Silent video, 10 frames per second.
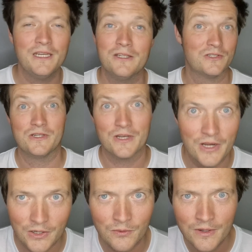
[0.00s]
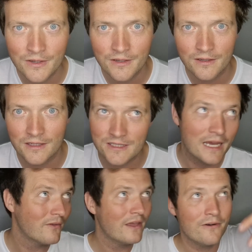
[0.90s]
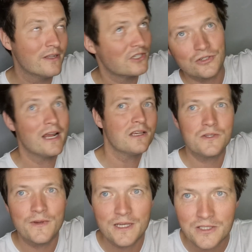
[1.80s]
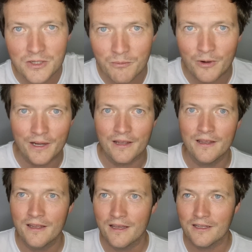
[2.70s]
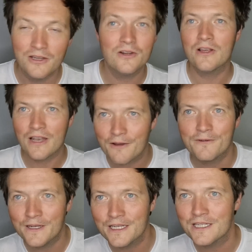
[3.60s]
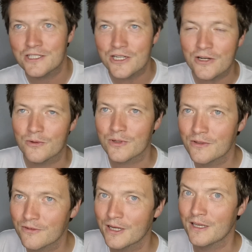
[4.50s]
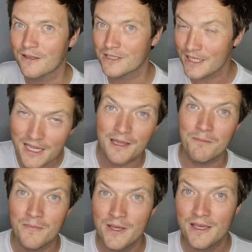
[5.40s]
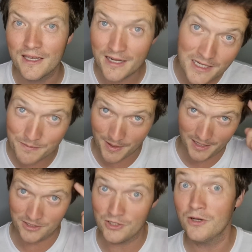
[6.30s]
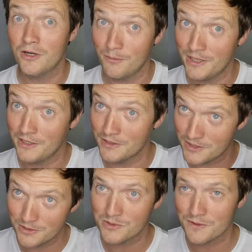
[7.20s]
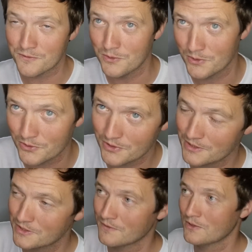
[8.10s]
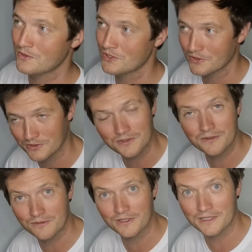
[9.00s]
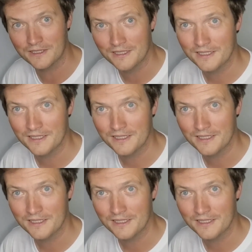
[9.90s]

He doesn't know. He's out there in the stratosphere somewhere. And you're not laughing at his joke, right? To him, in his mind, you're not being conducive to a good interview, Jordan, right?